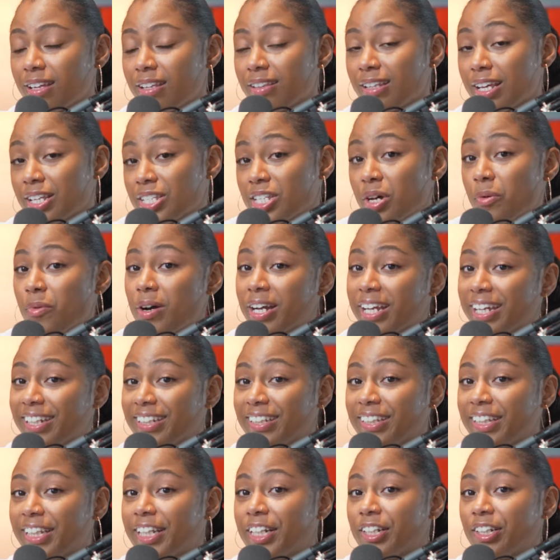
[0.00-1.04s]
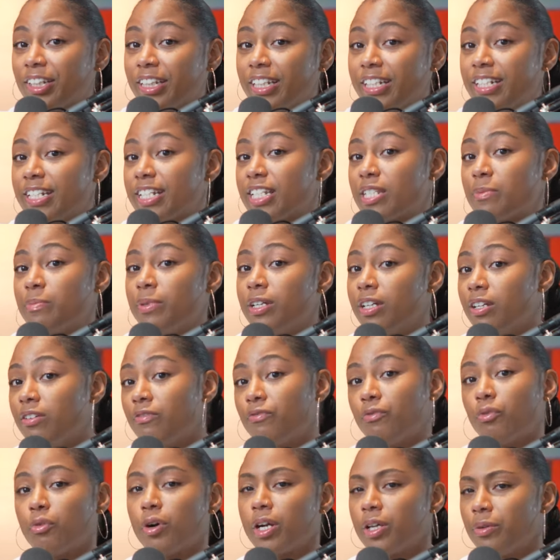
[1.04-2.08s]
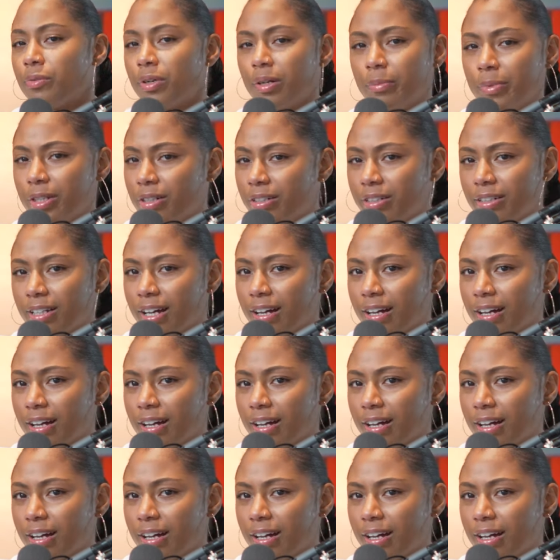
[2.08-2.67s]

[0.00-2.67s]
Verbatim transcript: That someone can literally just spend forty-one million